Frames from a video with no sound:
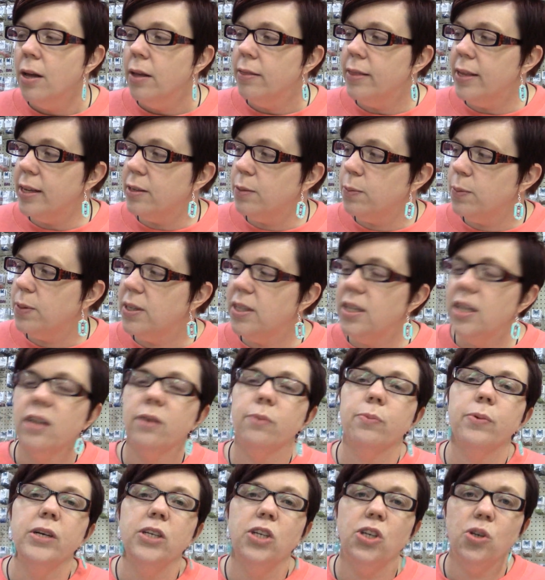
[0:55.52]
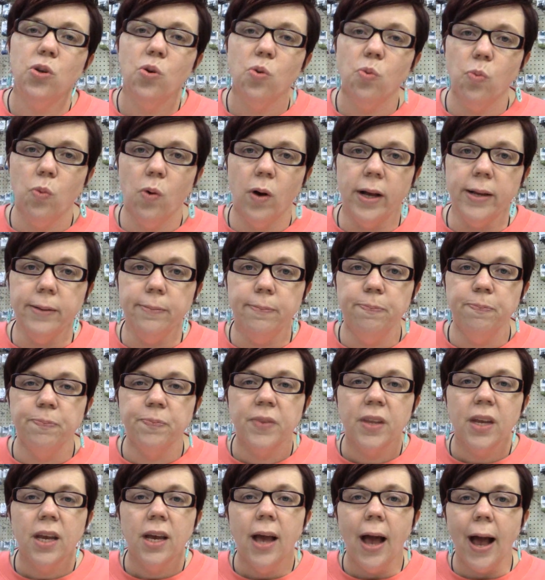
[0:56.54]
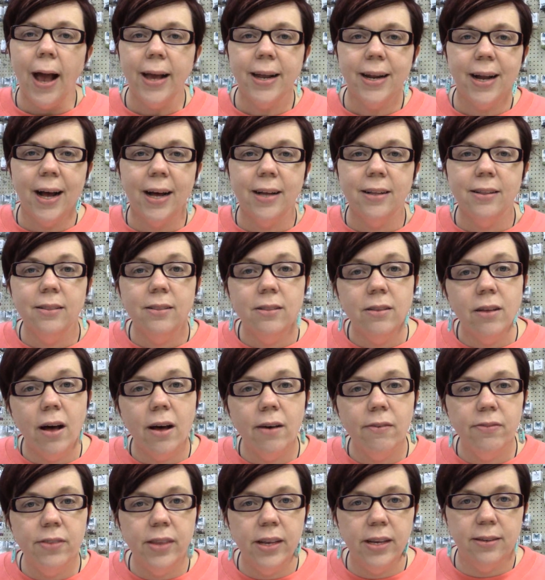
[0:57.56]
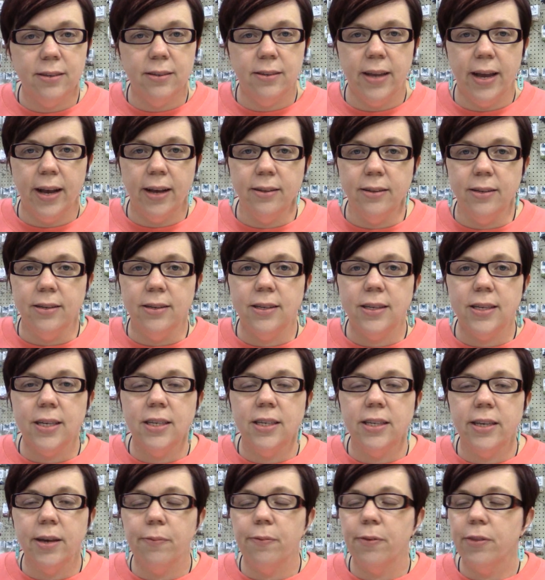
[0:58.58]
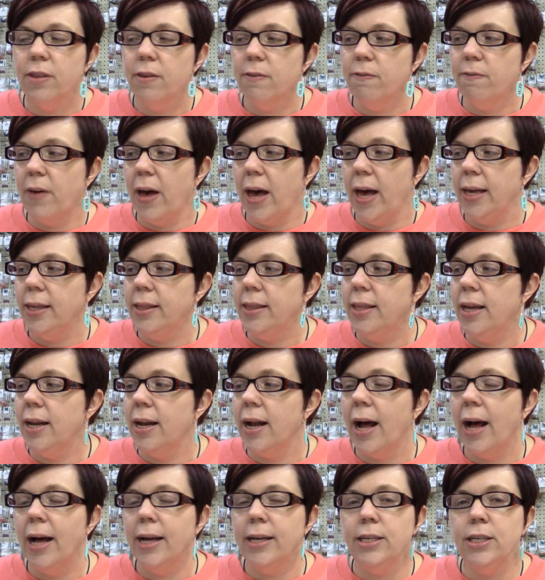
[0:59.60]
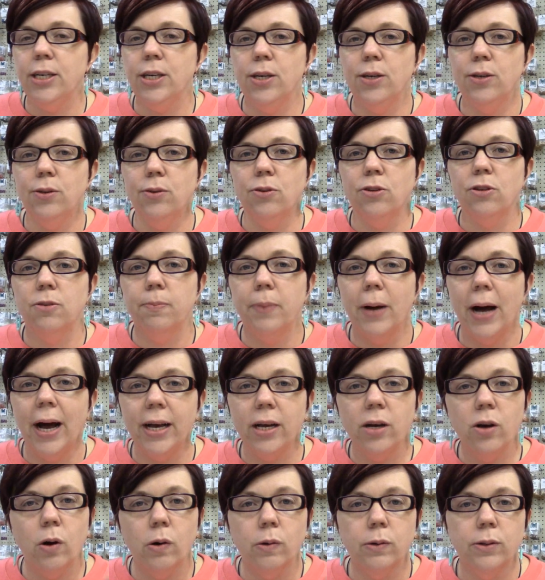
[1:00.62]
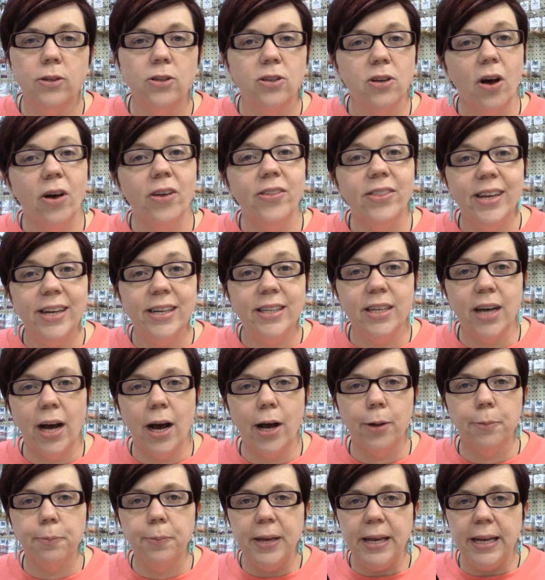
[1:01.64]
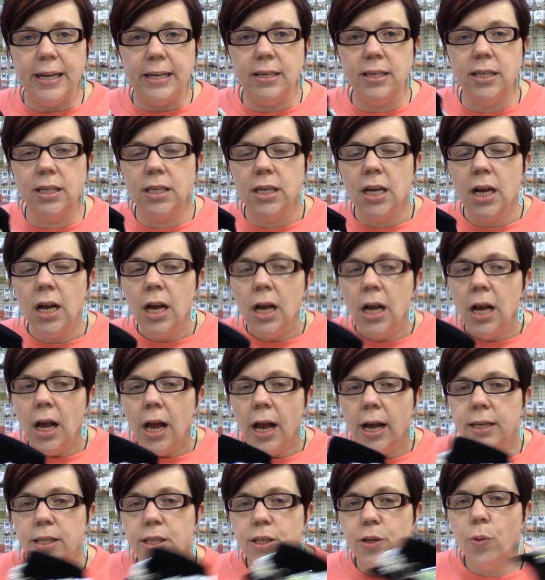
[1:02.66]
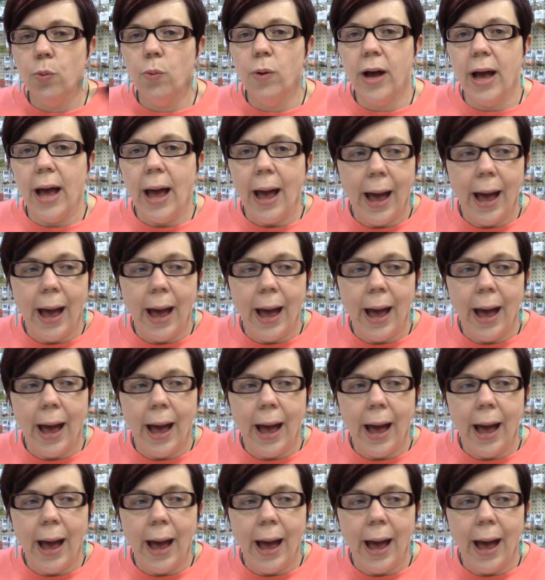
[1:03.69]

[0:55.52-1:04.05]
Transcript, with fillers: this was the original one. And I love this necklace except for the fact that I used bicones on the entire piece. And so what